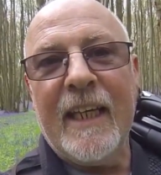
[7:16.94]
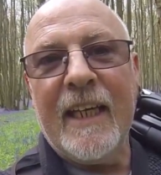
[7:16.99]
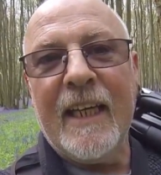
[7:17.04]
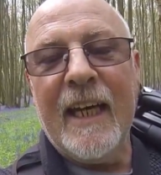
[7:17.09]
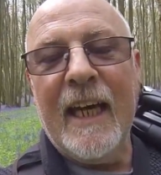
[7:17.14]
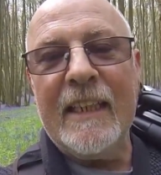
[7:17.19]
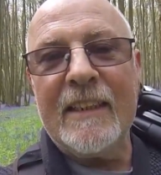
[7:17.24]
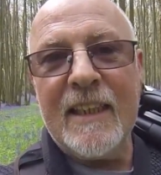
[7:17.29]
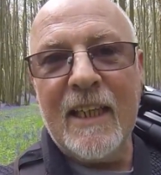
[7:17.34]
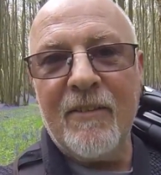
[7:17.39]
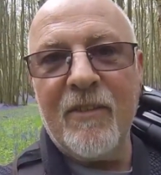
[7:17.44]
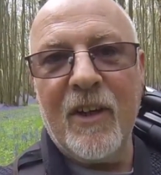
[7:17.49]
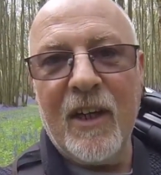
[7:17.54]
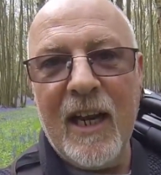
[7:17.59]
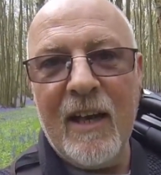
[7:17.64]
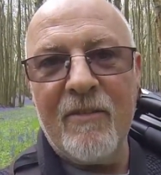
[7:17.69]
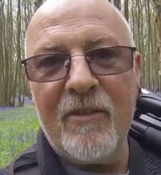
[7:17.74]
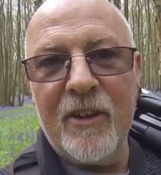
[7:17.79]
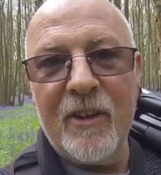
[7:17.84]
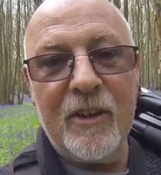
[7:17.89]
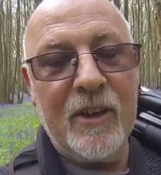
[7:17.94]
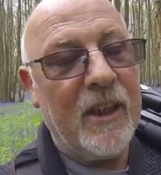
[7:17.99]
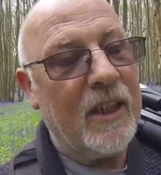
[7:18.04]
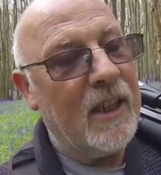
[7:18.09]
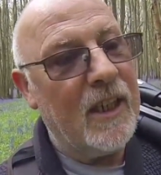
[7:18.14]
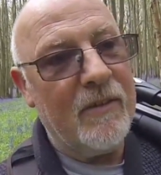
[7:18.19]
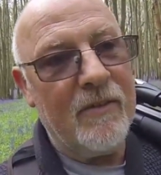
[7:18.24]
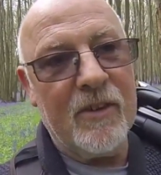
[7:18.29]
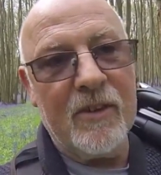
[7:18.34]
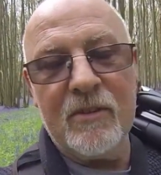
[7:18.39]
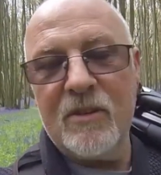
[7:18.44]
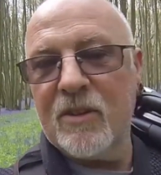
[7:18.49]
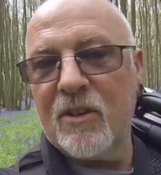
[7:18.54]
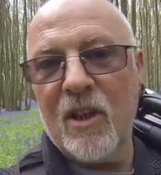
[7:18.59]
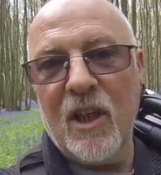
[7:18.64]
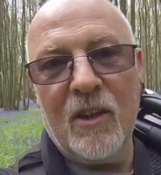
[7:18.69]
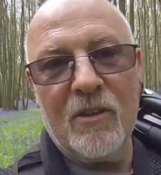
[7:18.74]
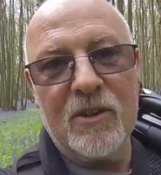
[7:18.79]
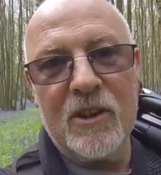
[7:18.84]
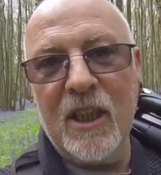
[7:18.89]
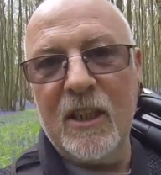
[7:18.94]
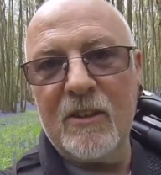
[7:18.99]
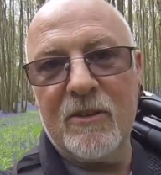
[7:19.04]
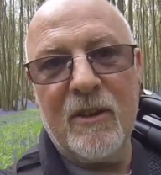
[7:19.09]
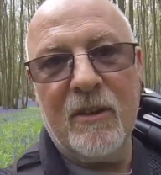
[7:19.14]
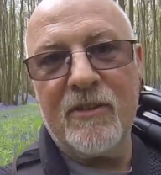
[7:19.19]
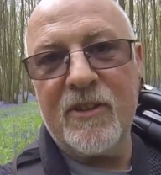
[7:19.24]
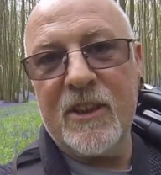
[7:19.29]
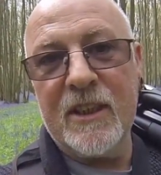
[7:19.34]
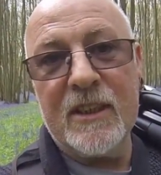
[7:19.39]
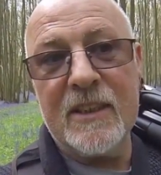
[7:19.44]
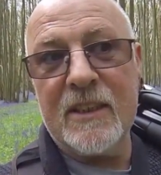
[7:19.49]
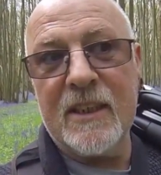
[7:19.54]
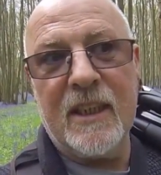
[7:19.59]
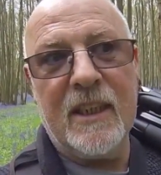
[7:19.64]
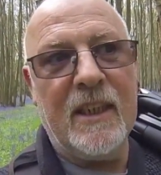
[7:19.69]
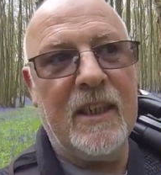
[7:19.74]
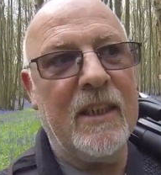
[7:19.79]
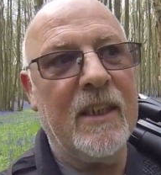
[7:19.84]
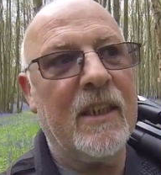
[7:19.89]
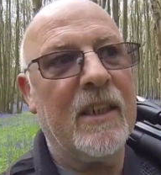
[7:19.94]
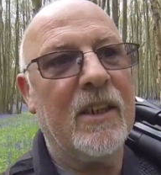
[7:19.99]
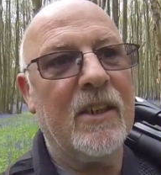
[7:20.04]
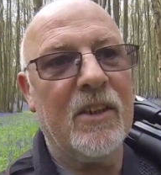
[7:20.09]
at f11, you can even close down to f16,